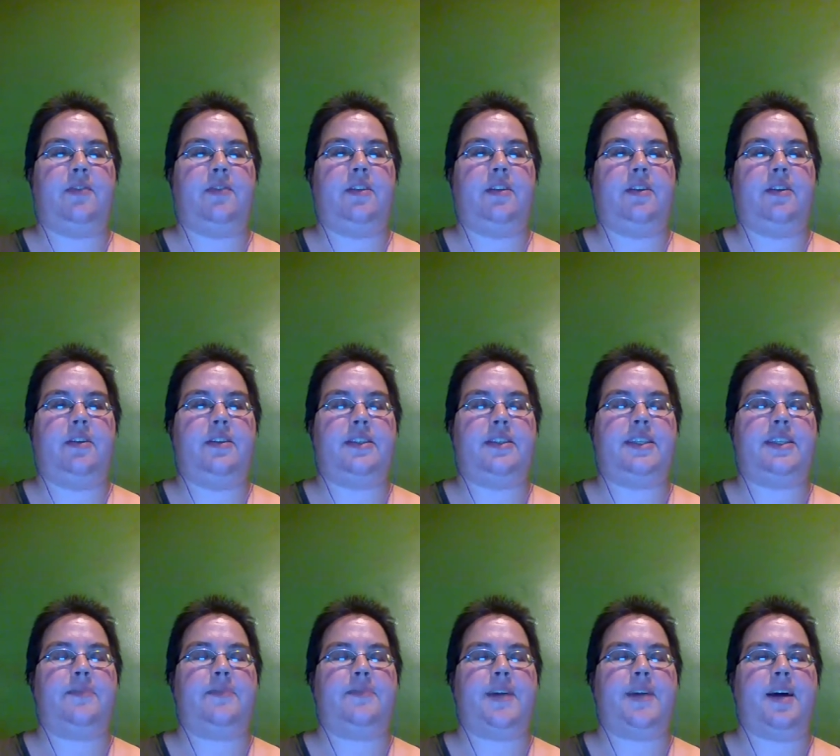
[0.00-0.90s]
that
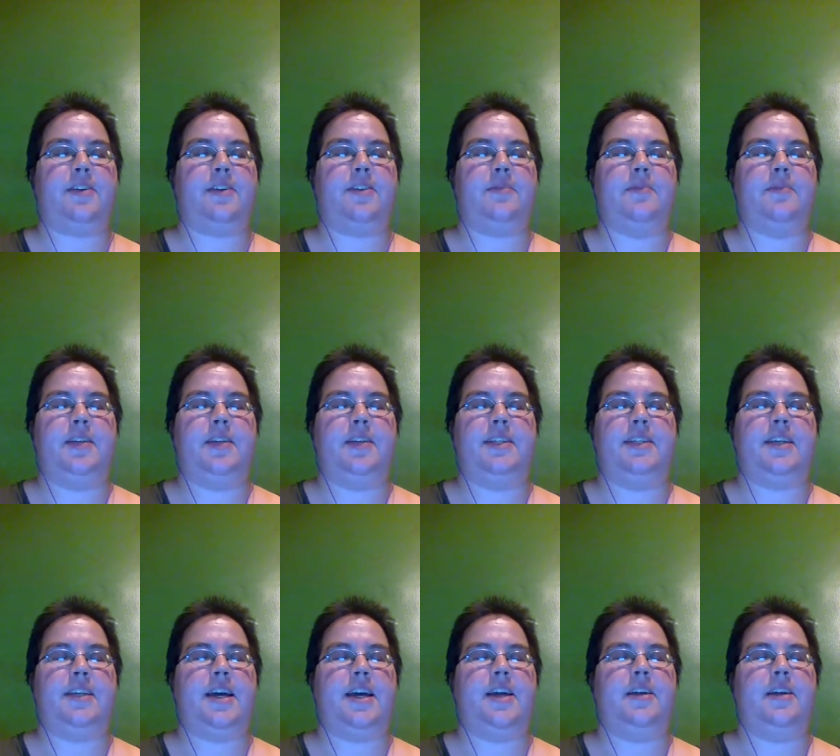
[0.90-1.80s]
stepped out to me to
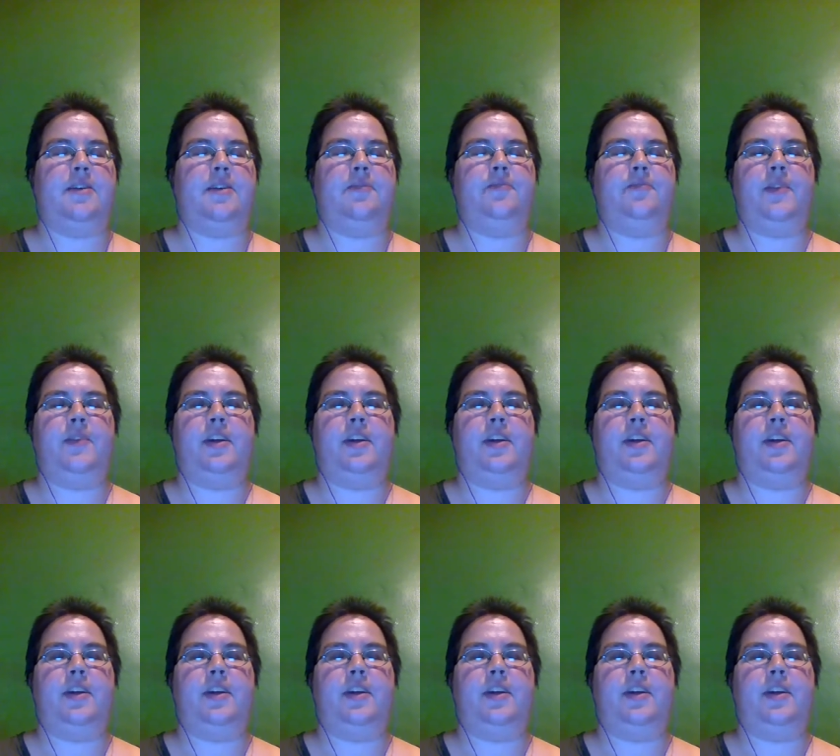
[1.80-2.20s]
say,